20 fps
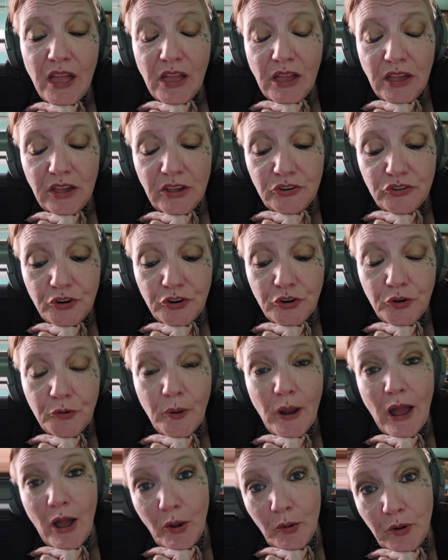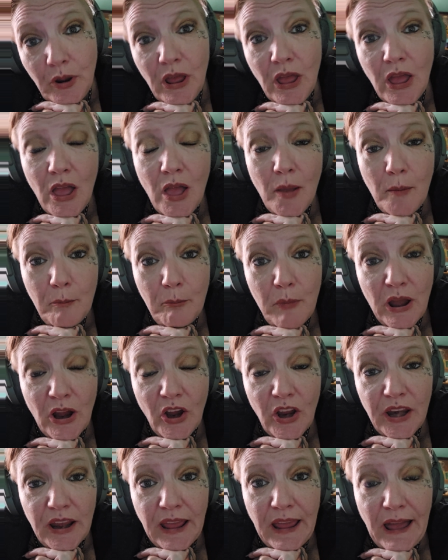He turned around,
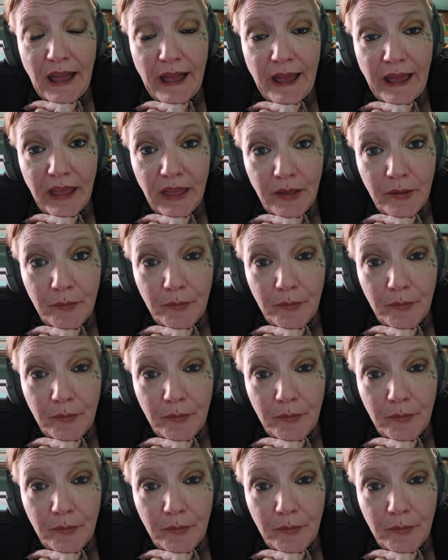married a guy.